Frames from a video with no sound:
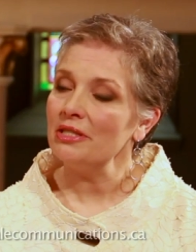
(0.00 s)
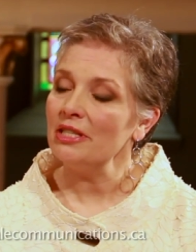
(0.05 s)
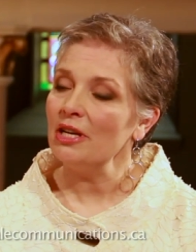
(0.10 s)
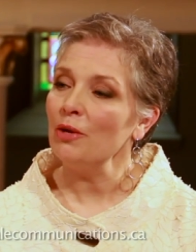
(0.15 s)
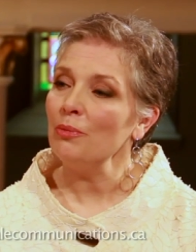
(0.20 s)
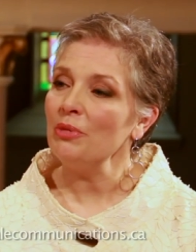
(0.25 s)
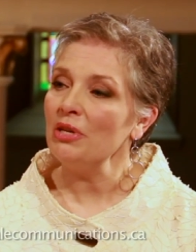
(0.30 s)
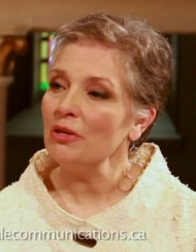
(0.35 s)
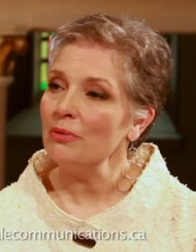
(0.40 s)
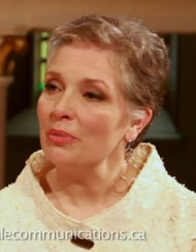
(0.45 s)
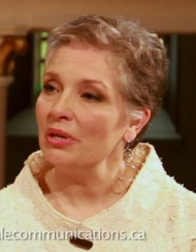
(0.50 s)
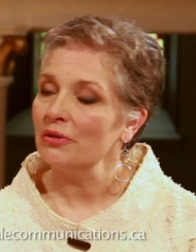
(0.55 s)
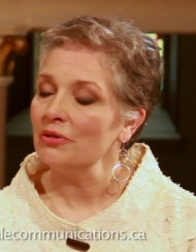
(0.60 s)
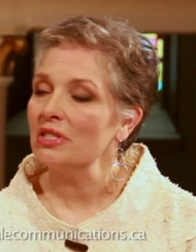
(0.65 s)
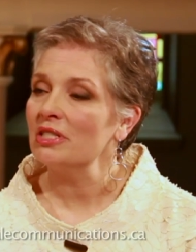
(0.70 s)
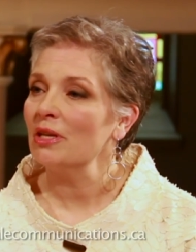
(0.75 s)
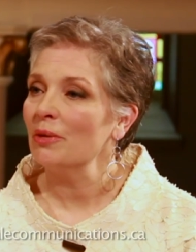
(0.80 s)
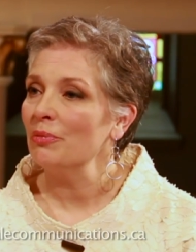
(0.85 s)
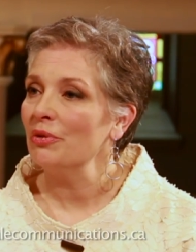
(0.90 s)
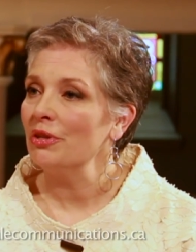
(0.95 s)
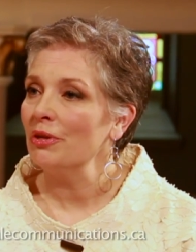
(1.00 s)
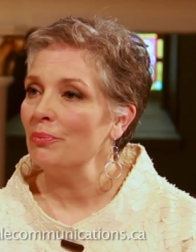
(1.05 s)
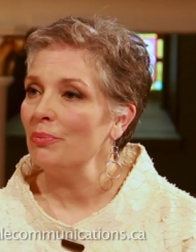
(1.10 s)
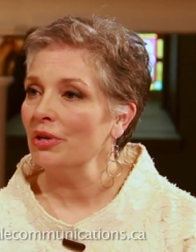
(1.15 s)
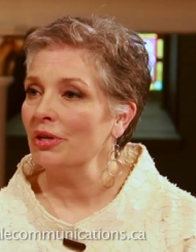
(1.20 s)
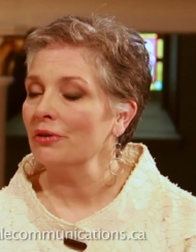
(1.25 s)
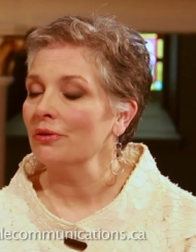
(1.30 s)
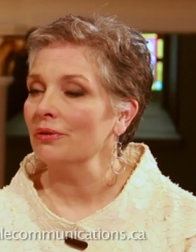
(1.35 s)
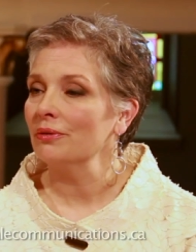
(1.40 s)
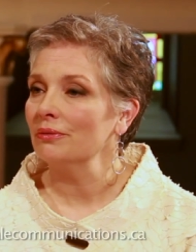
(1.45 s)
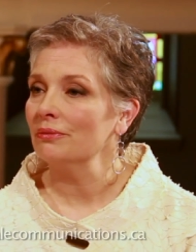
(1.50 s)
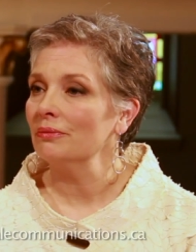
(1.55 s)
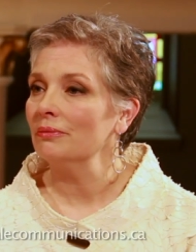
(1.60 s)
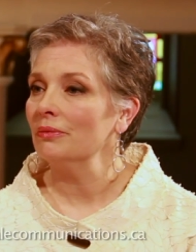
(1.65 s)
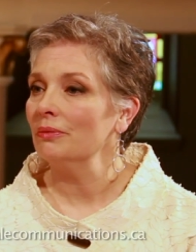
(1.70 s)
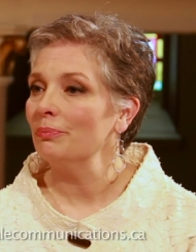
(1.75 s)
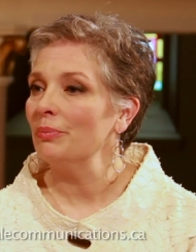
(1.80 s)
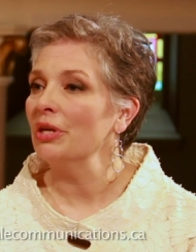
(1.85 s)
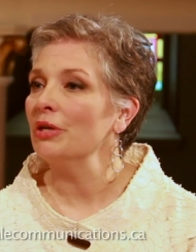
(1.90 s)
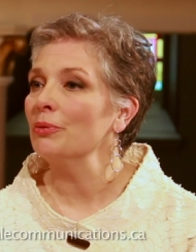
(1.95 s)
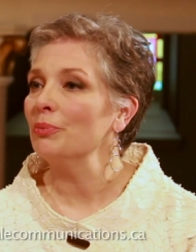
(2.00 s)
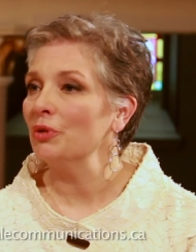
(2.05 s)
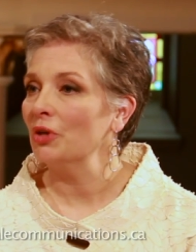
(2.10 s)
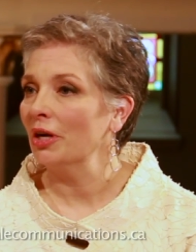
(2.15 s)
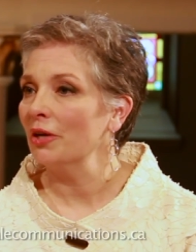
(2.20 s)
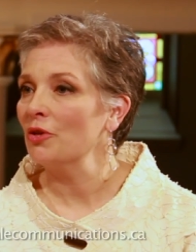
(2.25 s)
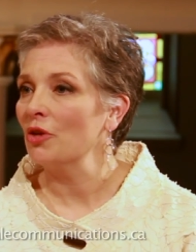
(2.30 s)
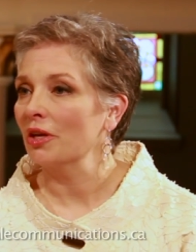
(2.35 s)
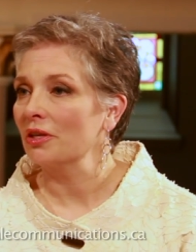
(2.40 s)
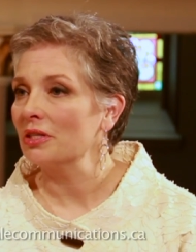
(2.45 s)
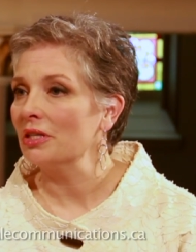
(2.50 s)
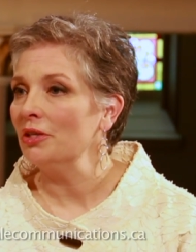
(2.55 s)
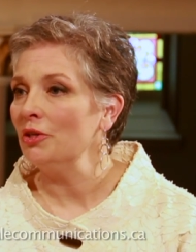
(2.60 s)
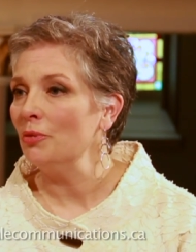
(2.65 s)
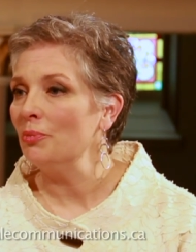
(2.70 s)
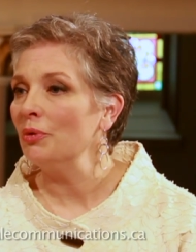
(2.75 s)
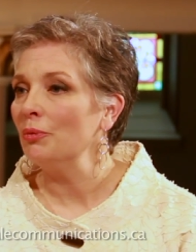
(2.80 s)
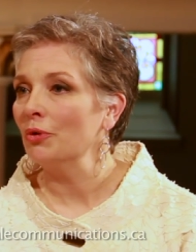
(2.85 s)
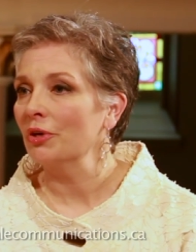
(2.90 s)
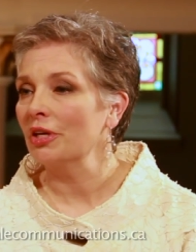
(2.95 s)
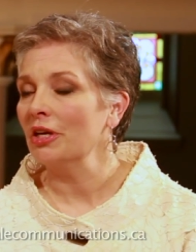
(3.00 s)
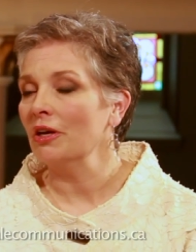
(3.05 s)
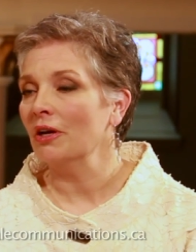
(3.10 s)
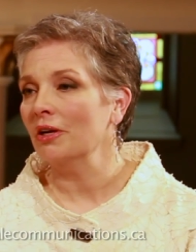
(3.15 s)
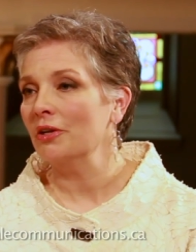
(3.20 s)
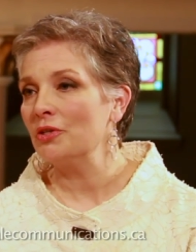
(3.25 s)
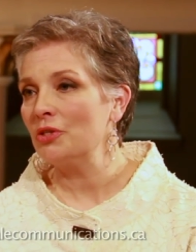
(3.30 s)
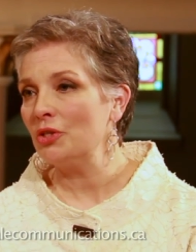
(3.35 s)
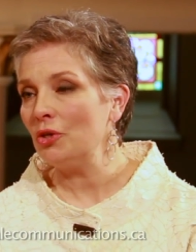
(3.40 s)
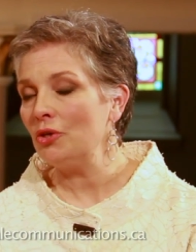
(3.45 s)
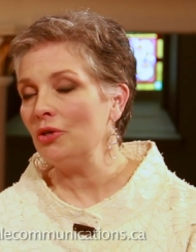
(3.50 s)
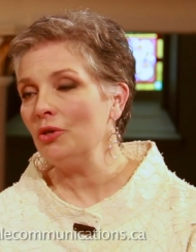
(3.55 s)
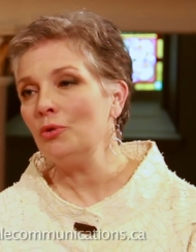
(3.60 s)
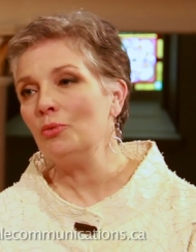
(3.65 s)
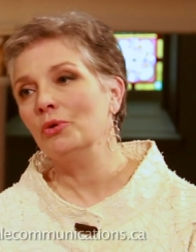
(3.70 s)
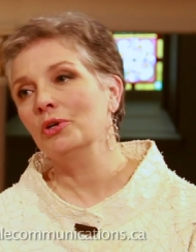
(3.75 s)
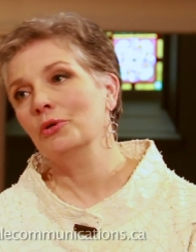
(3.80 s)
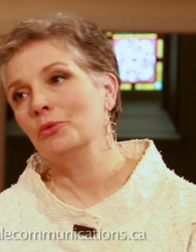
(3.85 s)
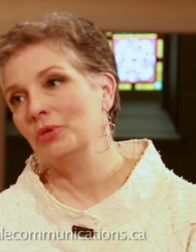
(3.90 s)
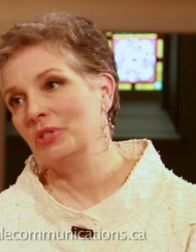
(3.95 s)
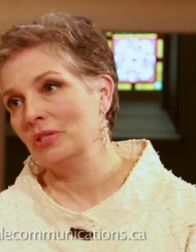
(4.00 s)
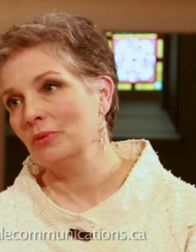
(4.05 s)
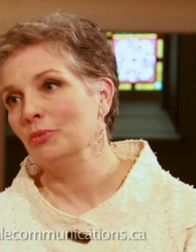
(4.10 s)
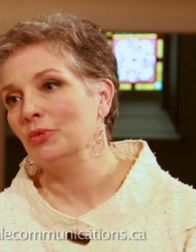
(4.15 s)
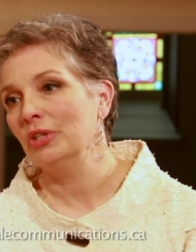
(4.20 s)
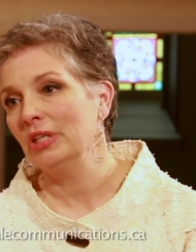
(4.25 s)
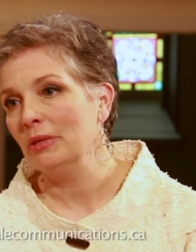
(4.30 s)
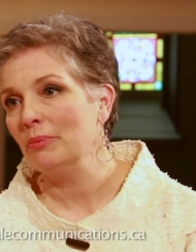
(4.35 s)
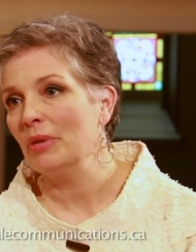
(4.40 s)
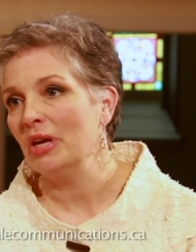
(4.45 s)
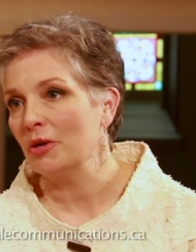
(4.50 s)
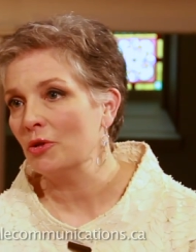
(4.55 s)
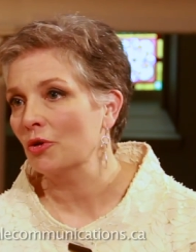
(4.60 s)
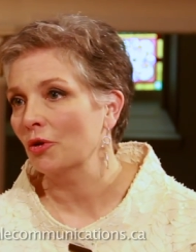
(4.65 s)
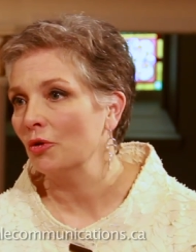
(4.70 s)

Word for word: Tell me about some of the bigger, bigger projects that you've been working on because you, you work with some really major